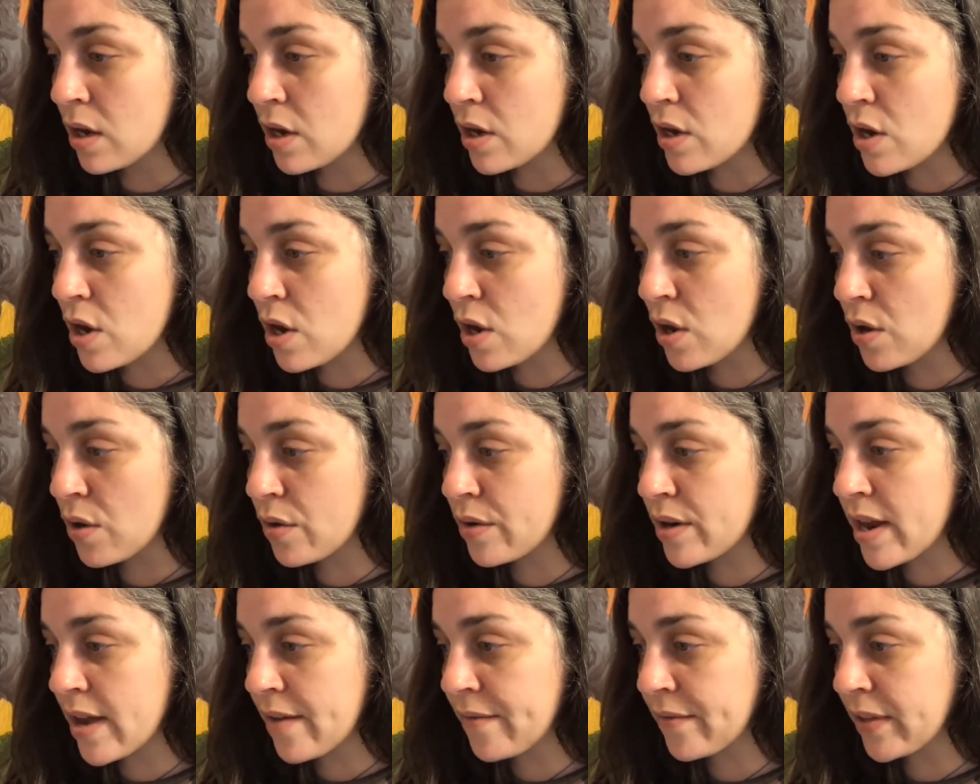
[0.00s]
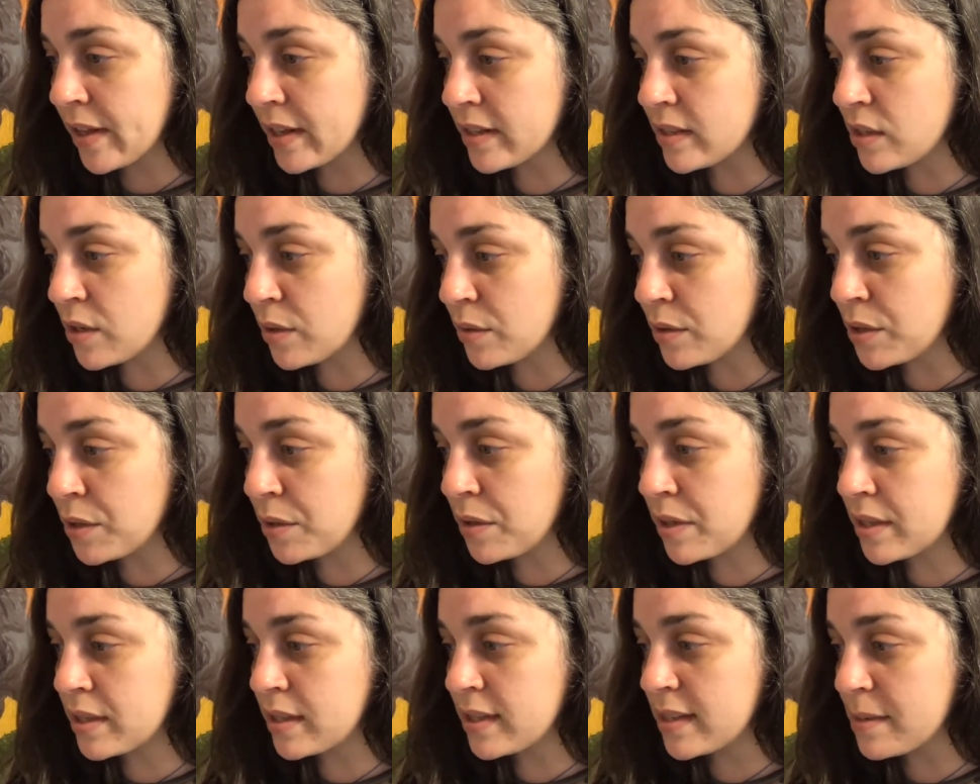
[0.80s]
No, Netflix, don't do
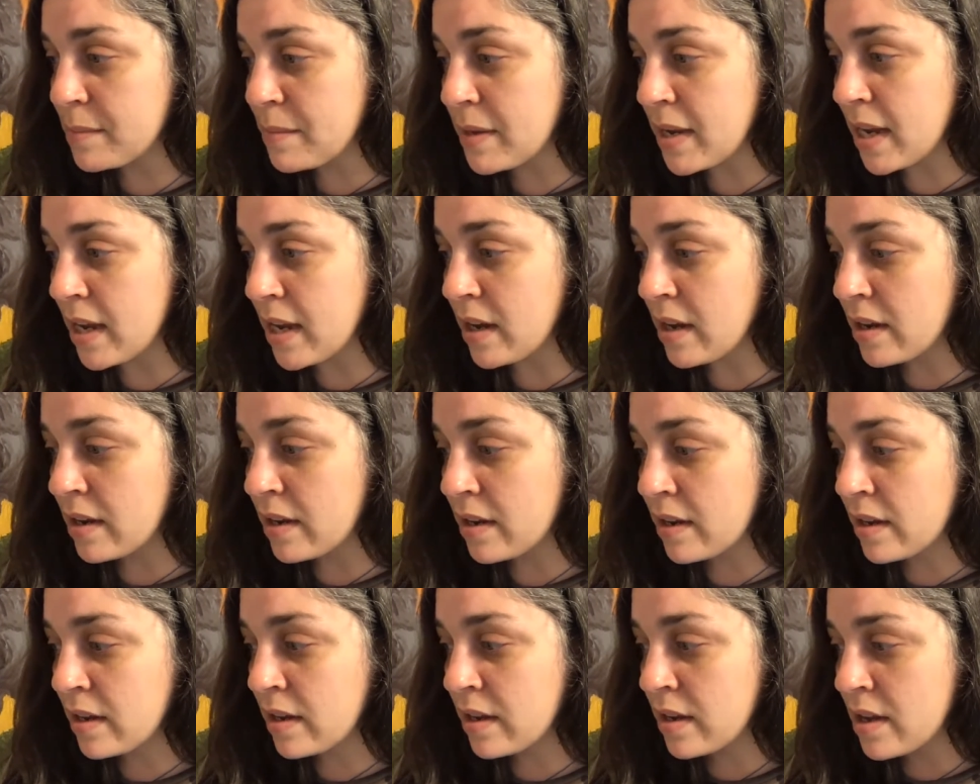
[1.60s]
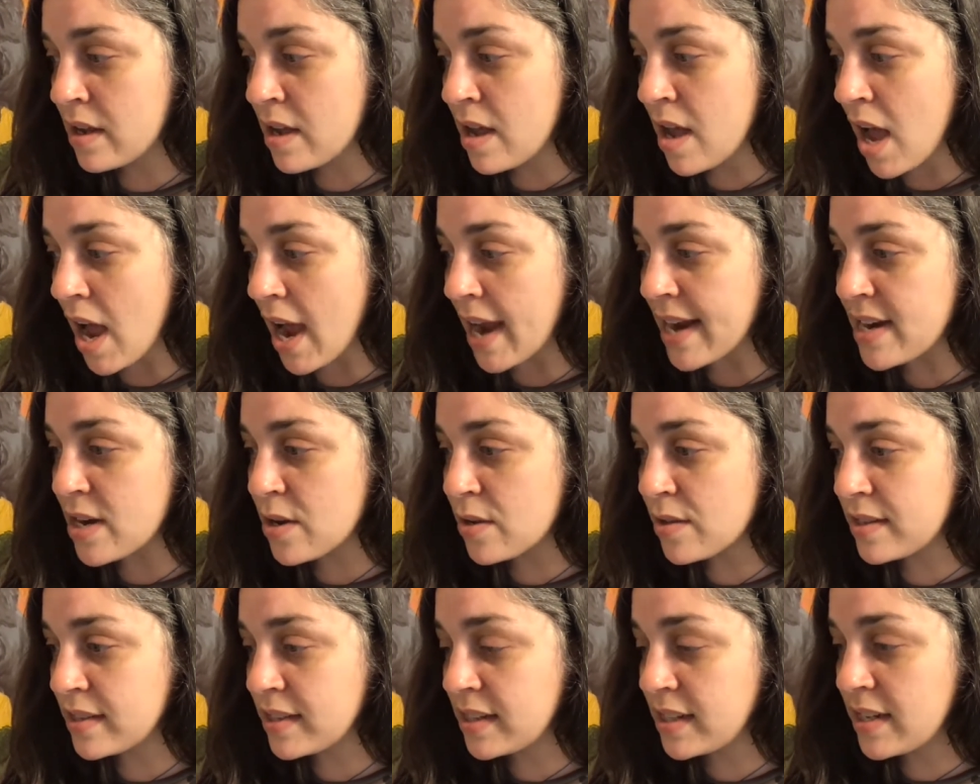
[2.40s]
this to me. I
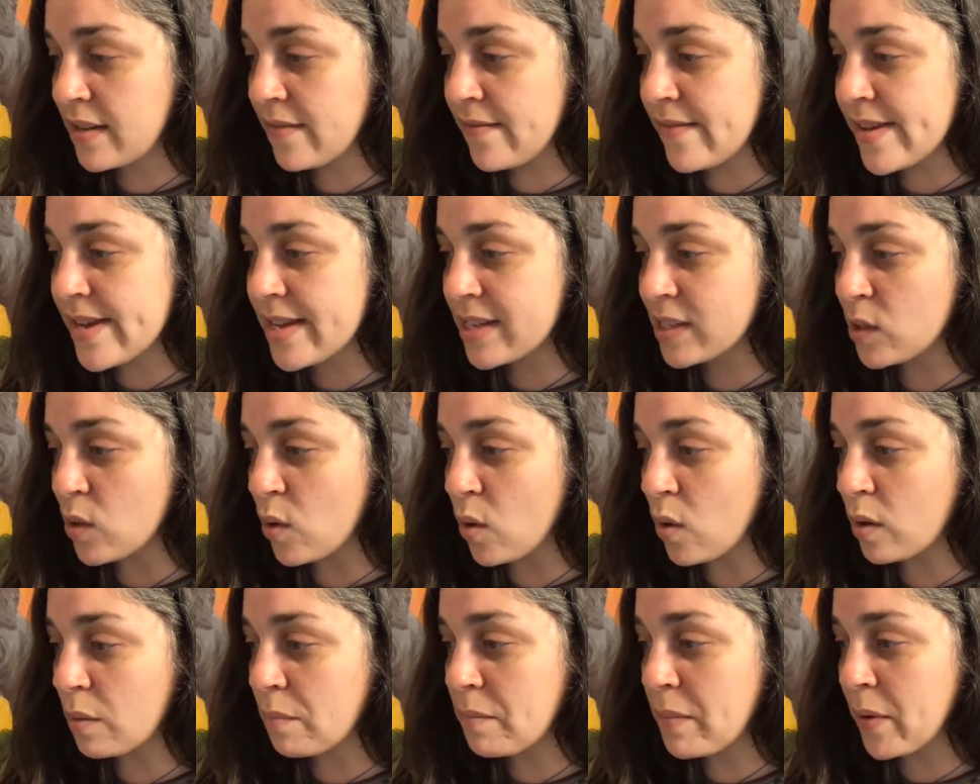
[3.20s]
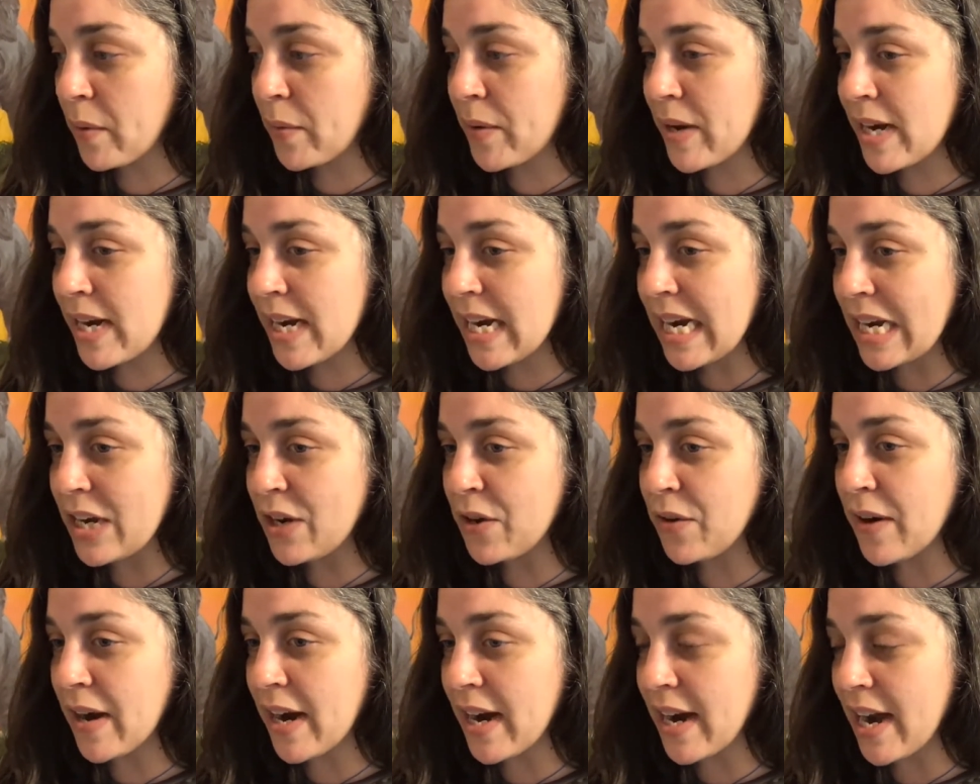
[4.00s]
know this TV is old, but we need
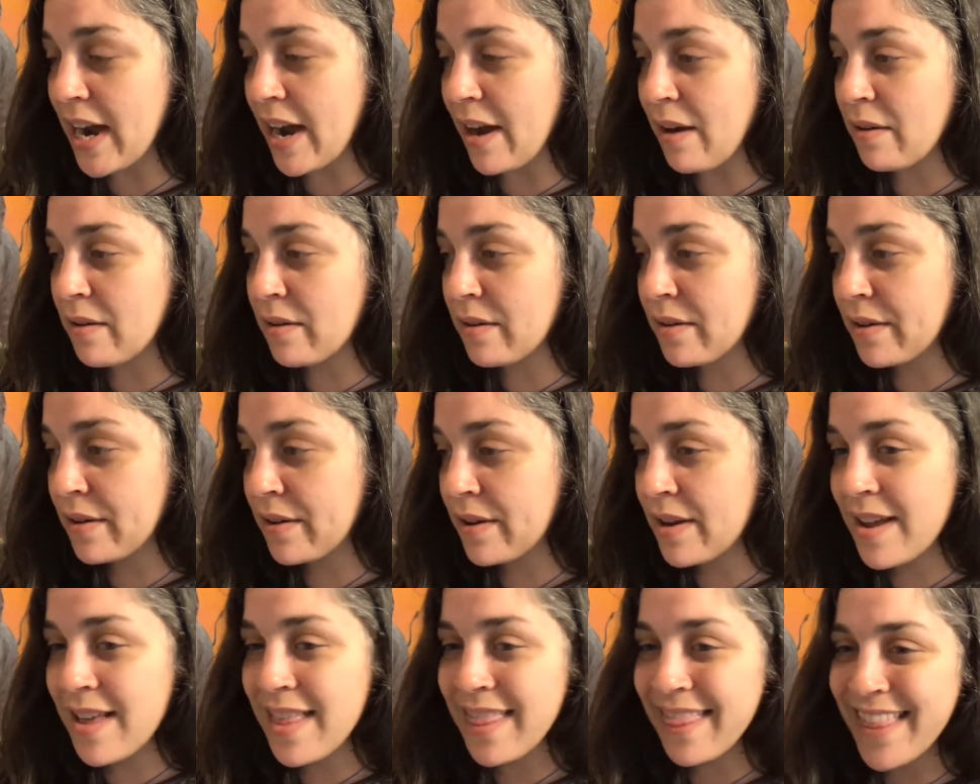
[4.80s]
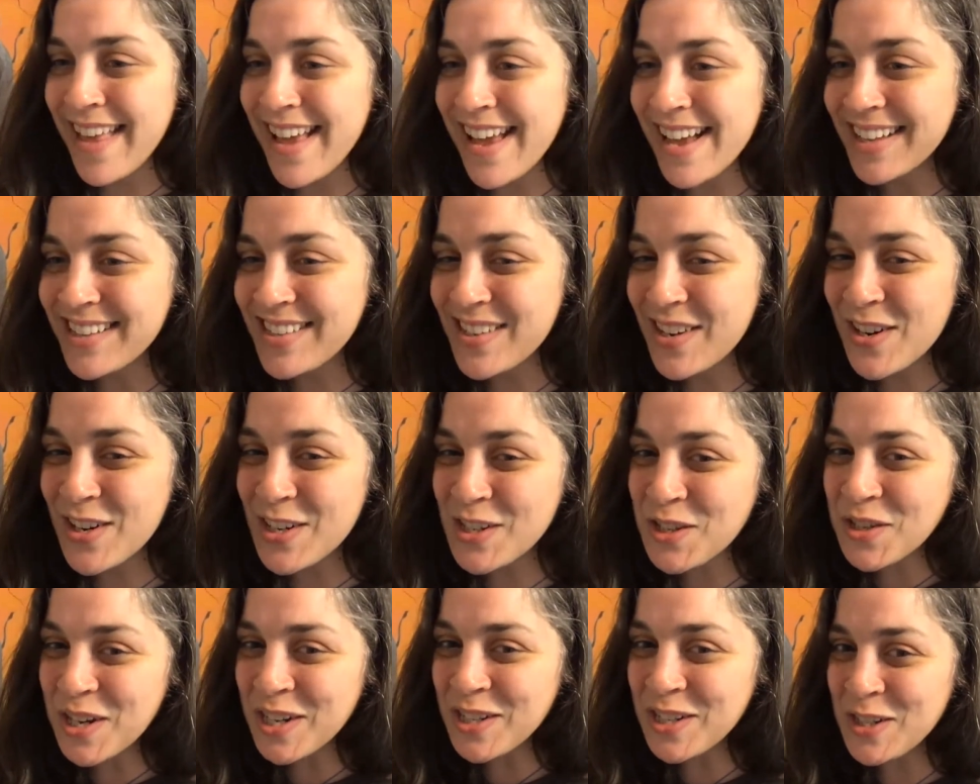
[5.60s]
you right now. Thanks, you're a
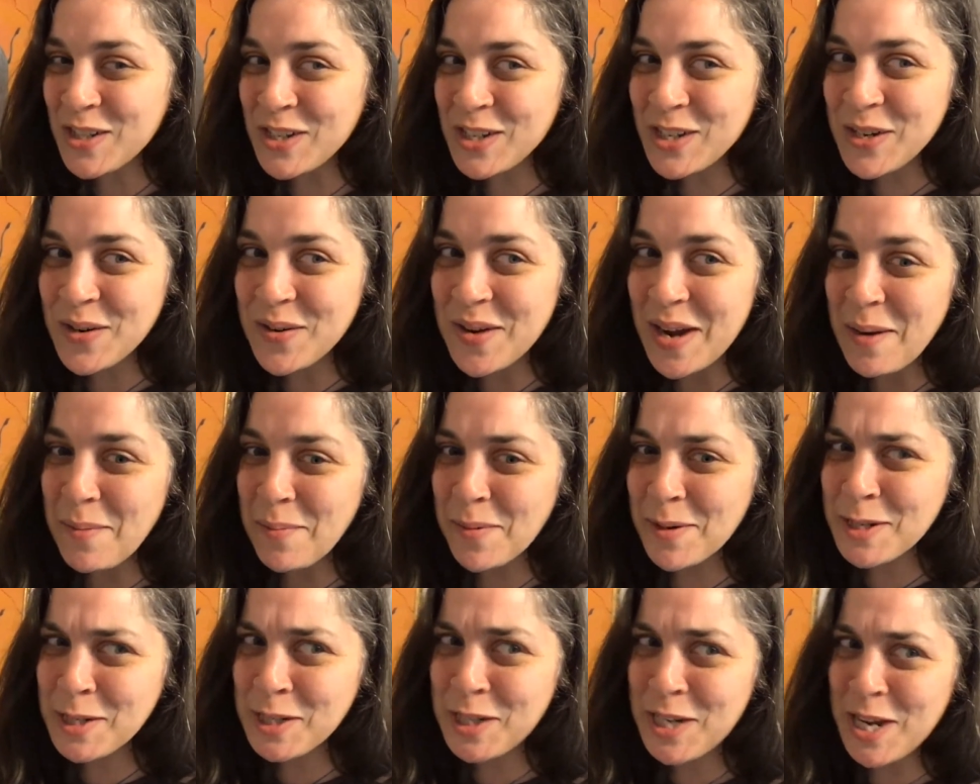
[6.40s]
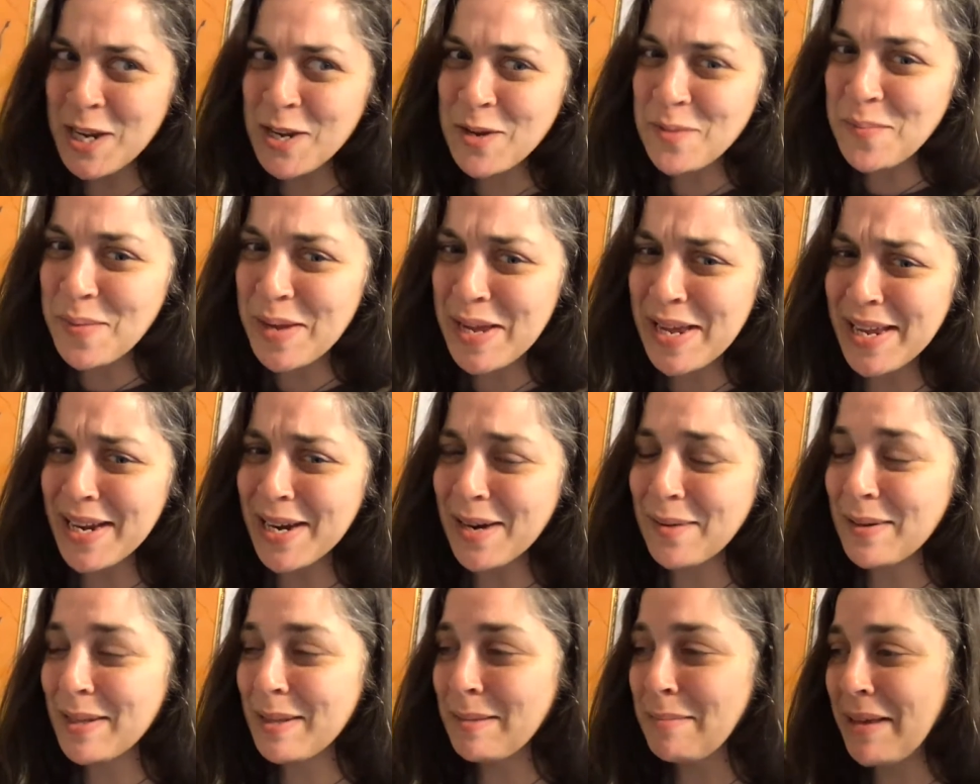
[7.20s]
treasure too. I appreciate you being
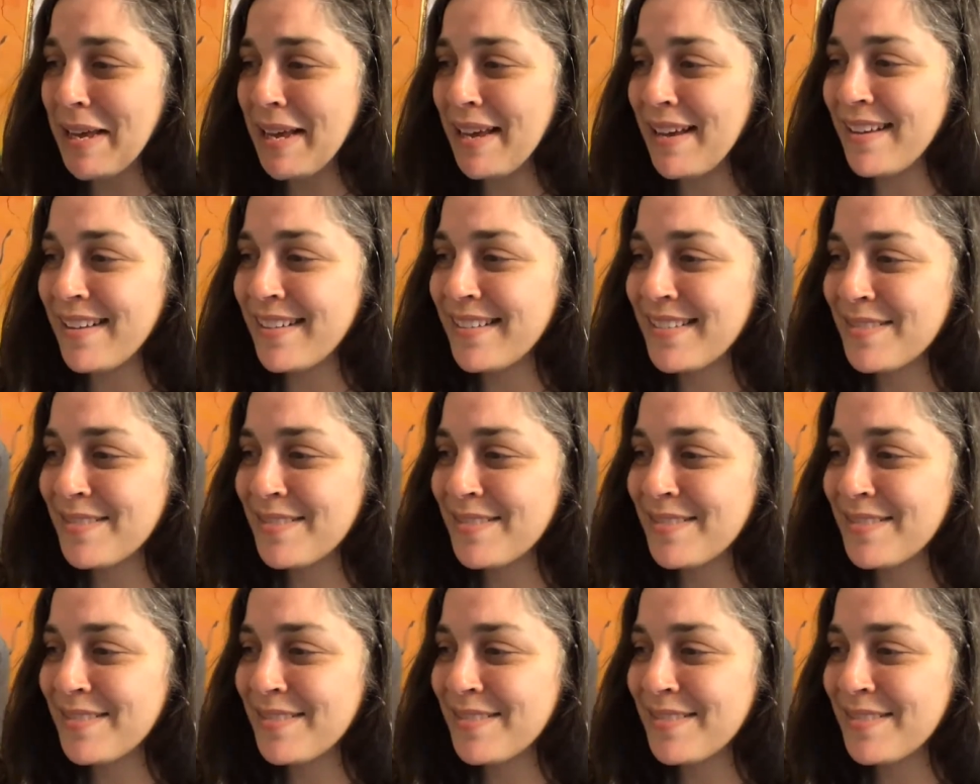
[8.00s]
here with me.